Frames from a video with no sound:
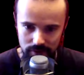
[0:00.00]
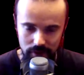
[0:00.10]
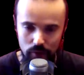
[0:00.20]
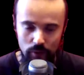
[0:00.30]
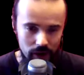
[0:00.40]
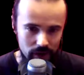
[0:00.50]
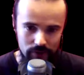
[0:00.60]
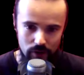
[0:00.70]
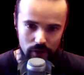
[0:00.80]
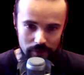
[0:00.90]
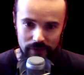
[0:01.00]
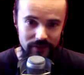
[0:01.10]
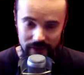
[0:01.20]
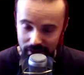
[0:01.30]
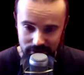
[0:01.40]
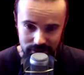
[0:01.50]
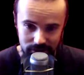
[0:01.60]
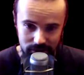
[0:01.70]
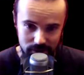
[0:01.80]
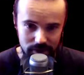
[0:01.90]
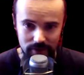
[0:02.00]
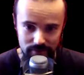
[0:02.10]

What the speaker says: away from the next league.